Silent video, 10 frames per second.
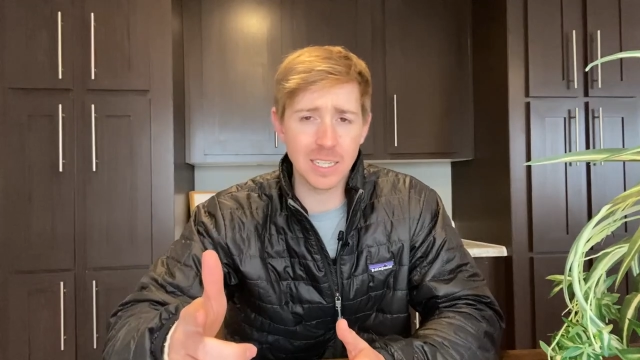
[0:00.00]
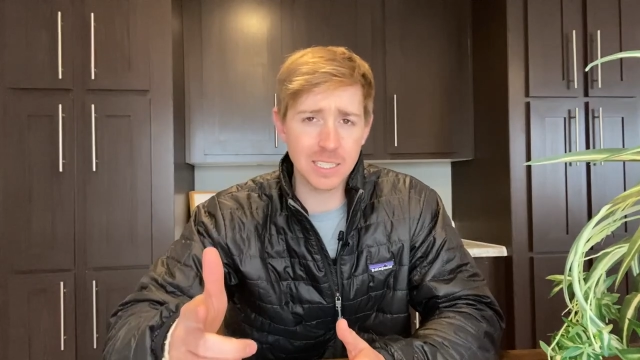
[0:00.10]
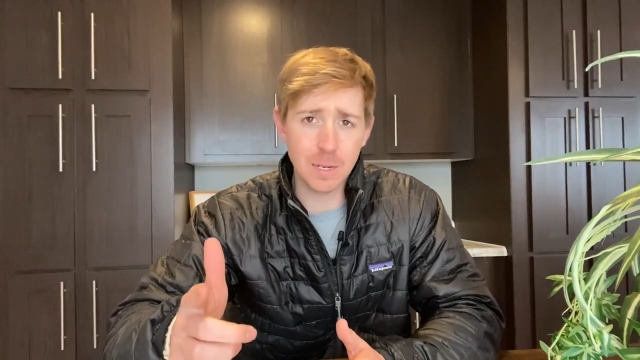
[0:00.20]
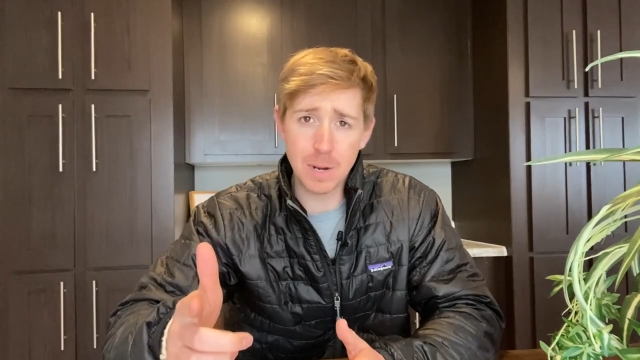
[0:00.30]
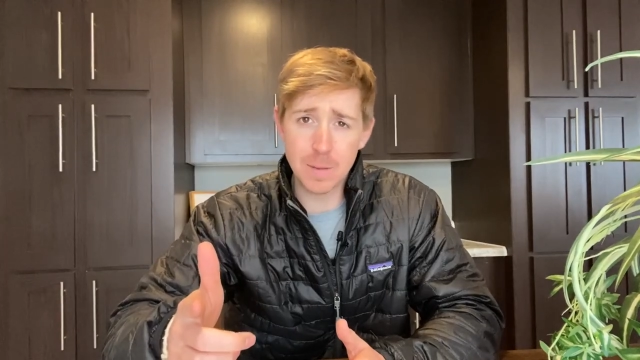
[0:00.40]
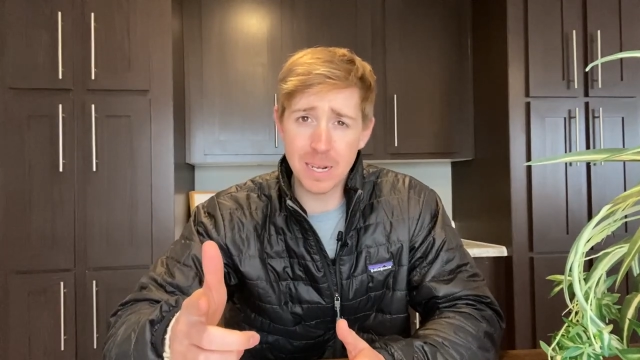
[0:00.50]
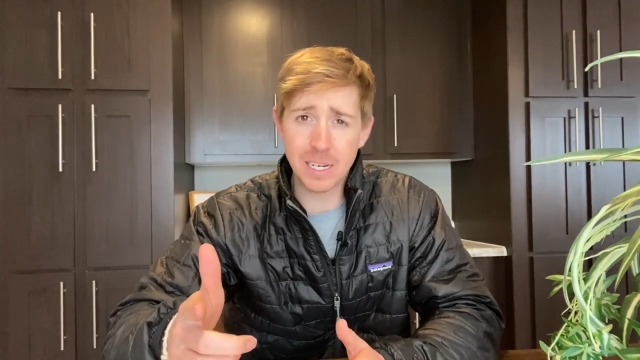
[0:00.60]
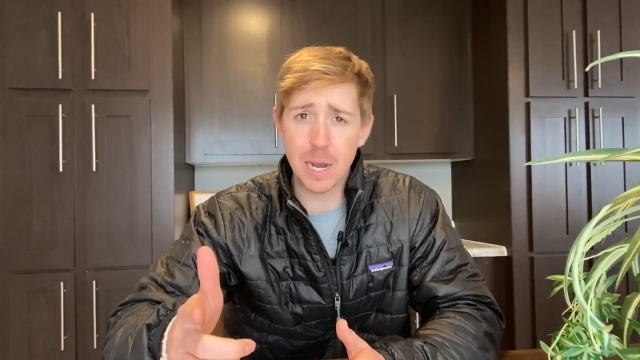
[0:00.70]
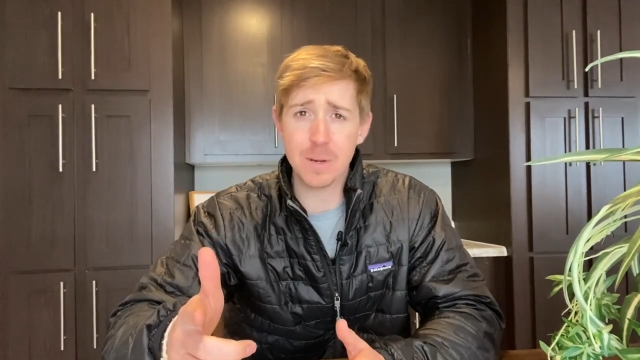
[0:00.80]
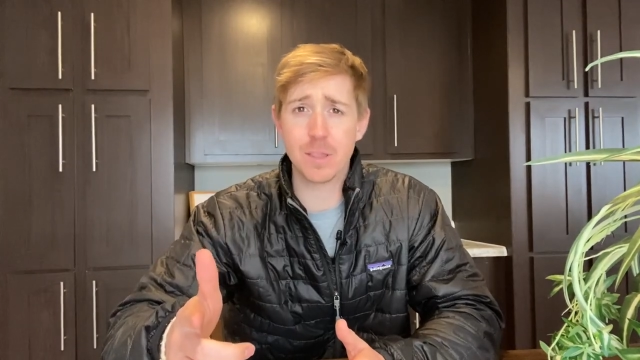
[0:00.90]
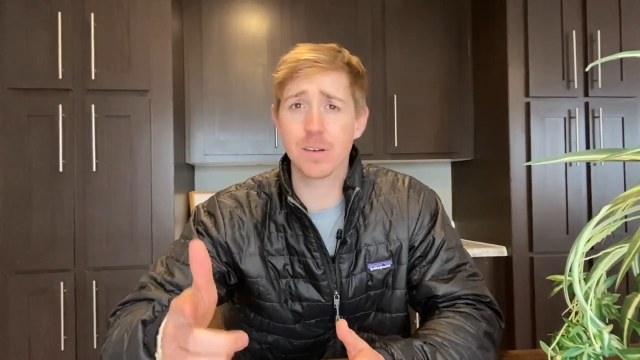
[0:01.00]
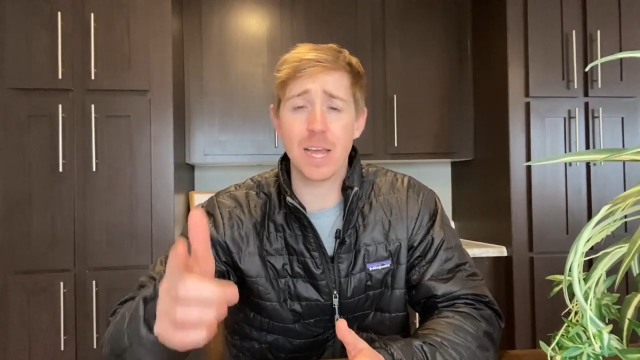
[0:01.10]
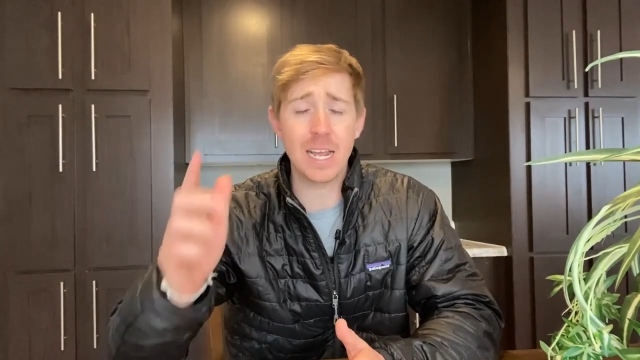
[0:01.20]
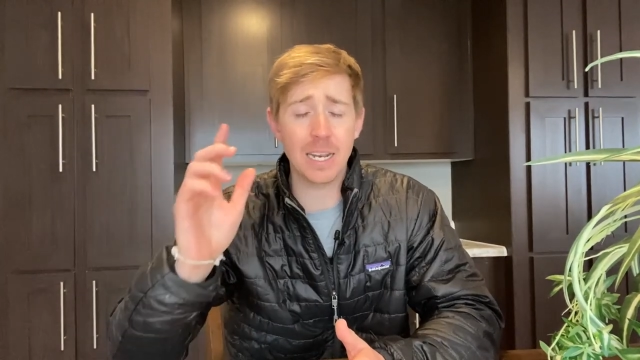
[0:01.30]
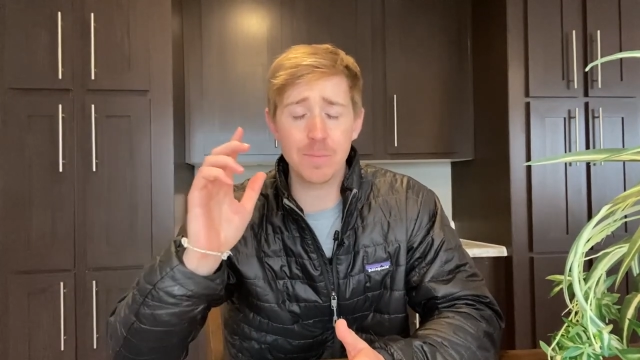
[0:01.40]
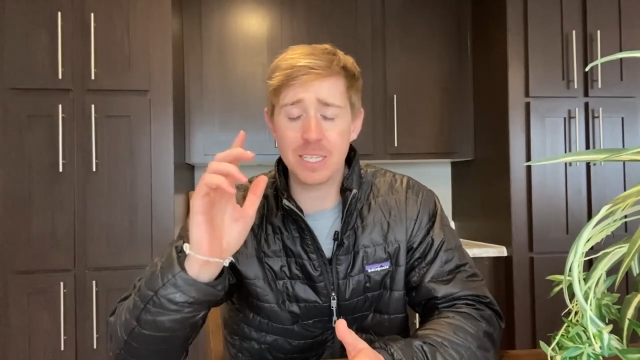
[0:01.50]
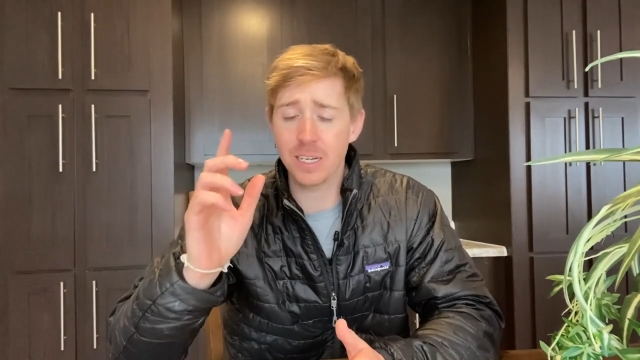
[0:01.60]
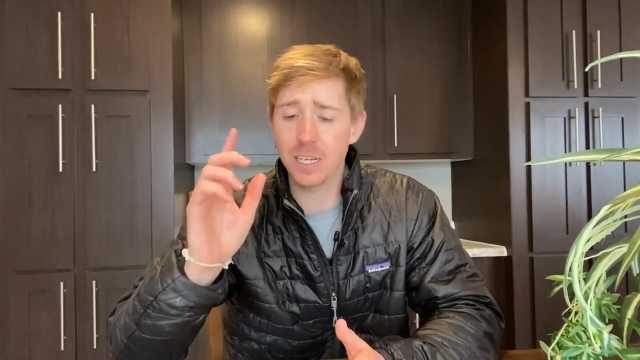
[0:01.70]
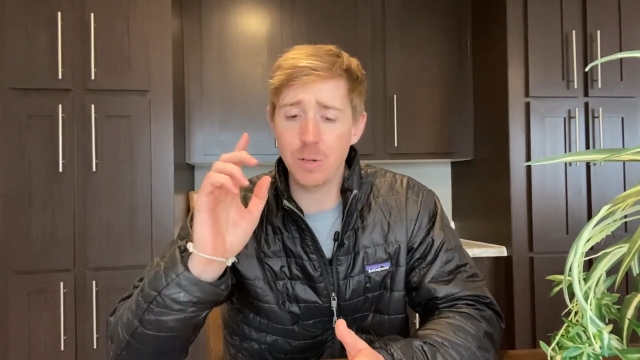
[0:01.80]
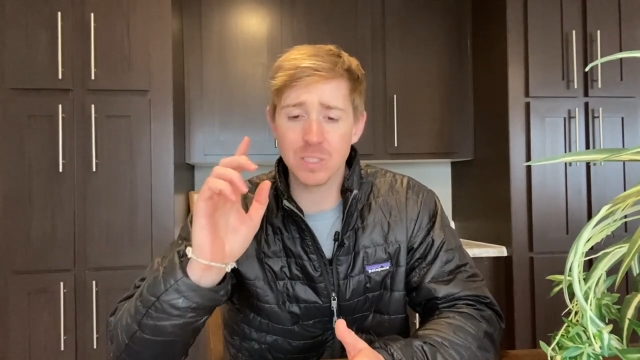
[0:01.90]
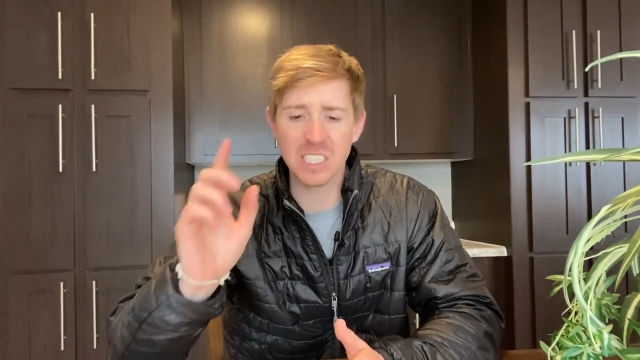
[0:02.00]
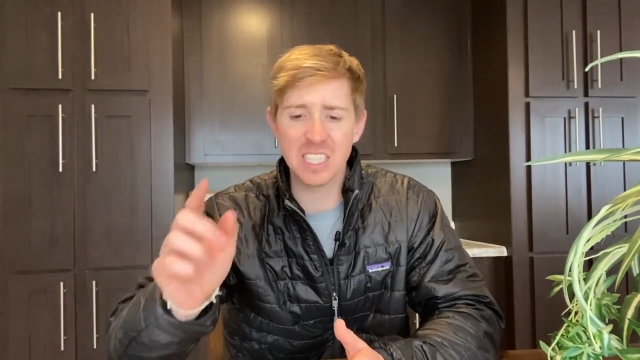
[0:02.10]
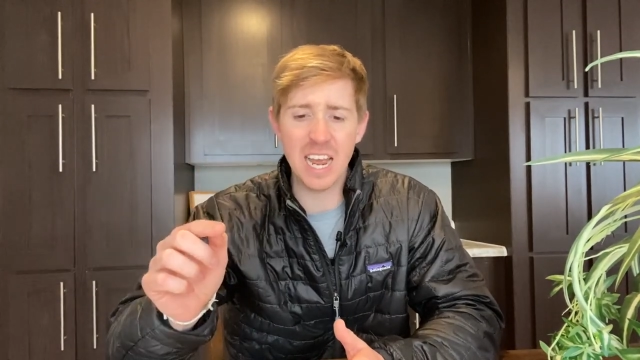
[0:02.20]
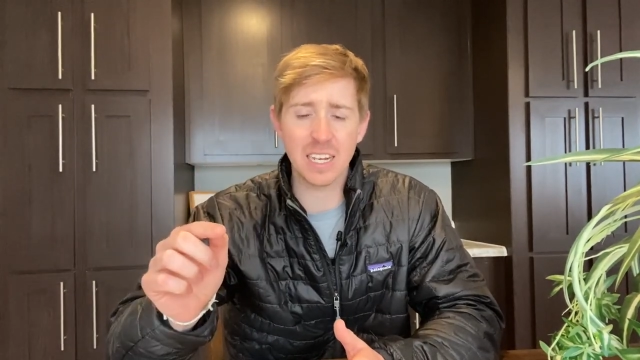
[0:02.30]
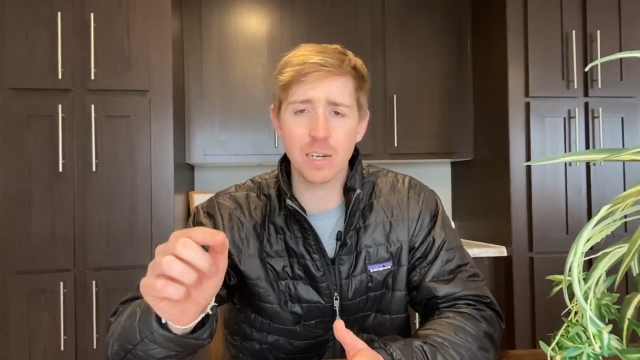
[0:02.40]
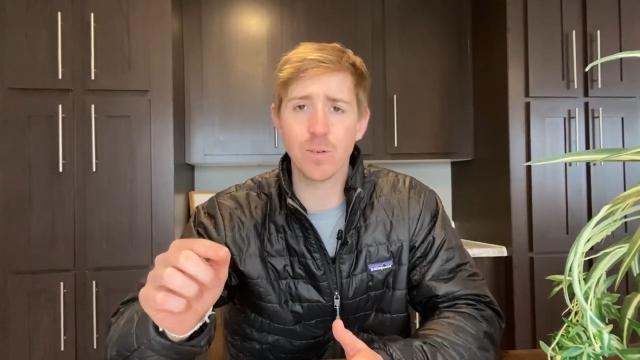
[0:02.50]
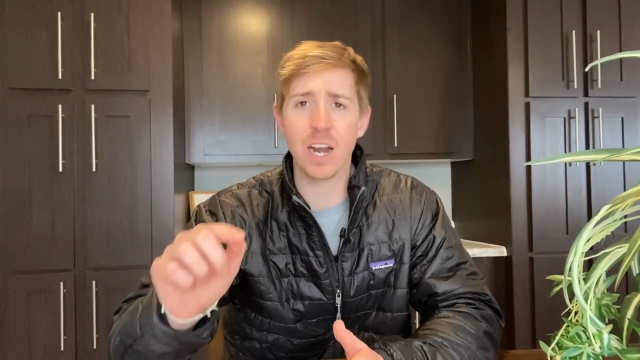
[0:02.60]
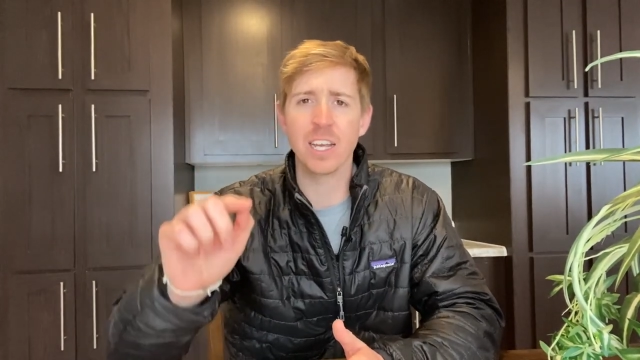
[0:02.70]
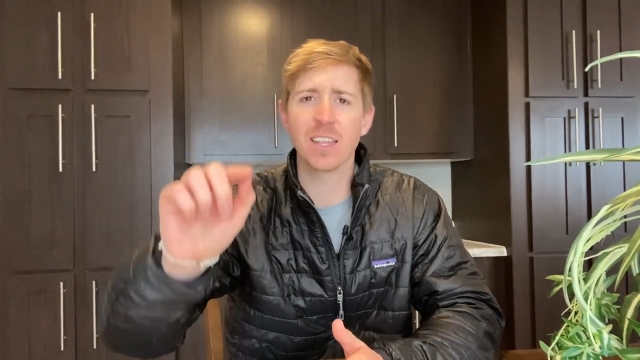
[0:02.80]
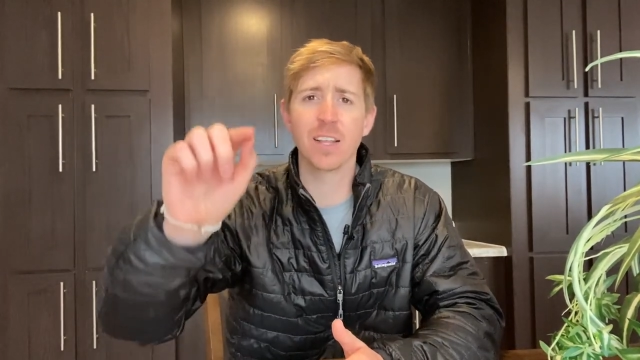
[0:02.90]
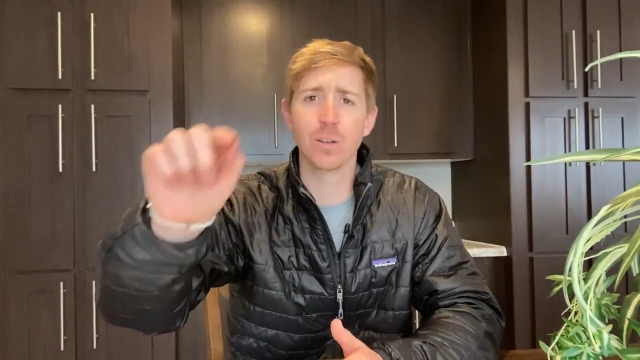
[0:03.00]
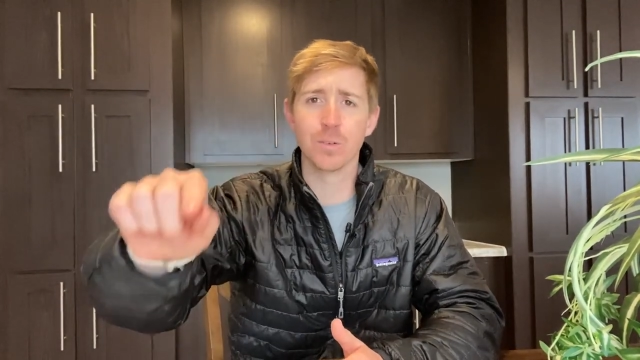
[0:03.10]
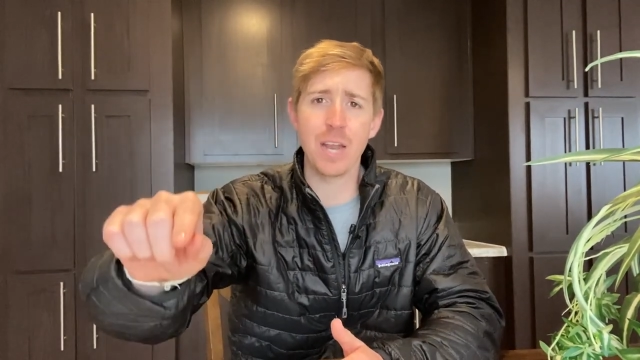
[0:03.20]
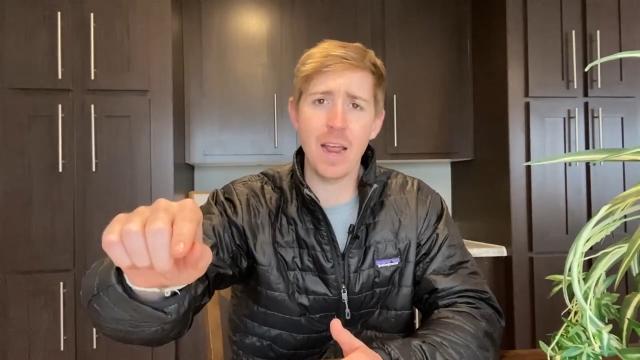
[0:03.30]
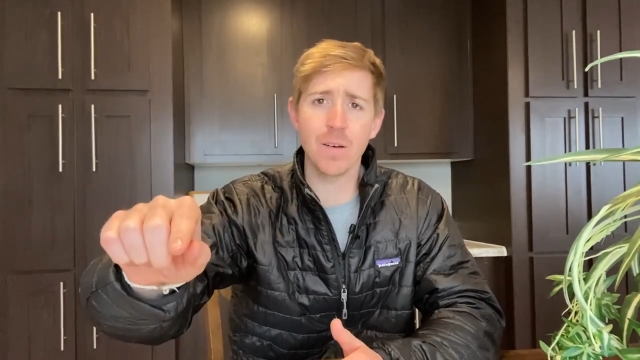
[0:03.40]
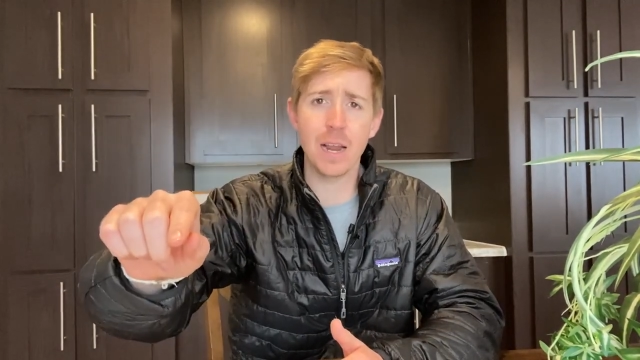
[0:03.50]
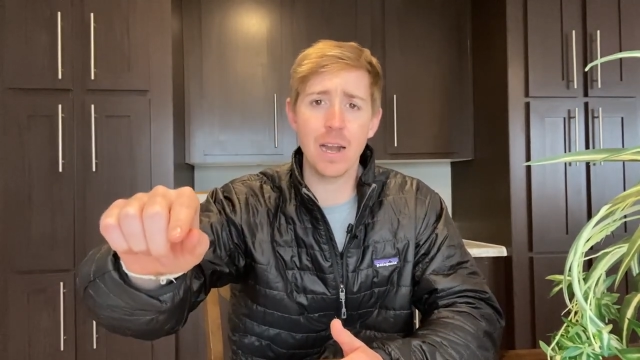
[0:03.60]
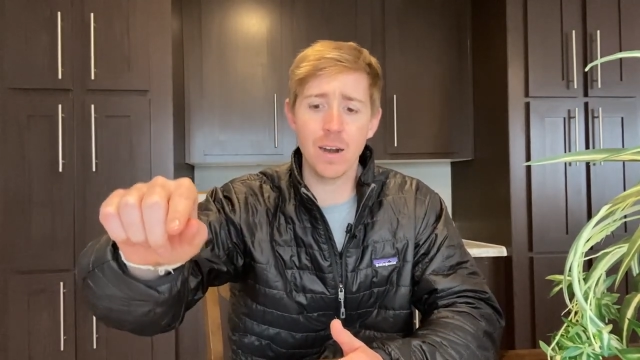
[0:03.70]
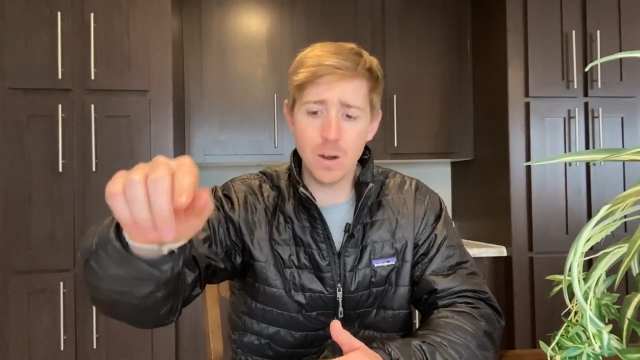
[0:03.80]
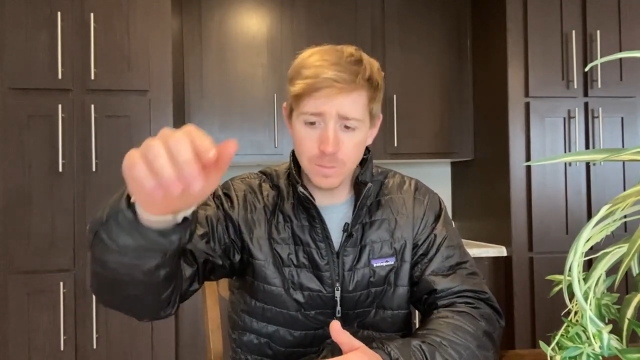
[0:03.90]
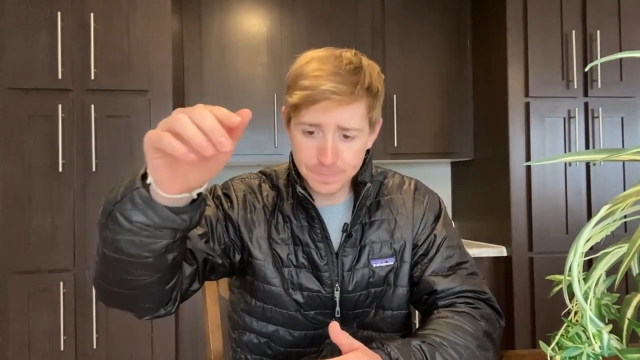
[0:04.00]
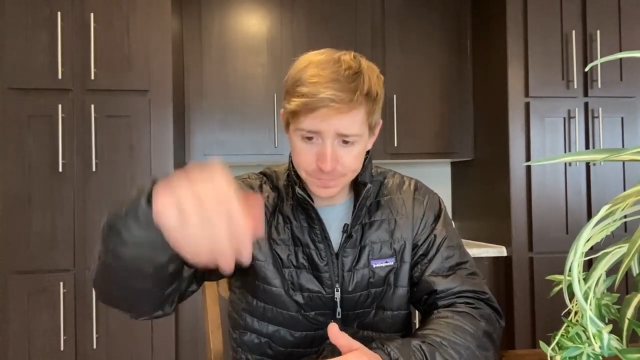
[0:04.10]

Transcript: somebody made a comment the other day, and let me tell you, it was exactly right. You hit that little down arrow,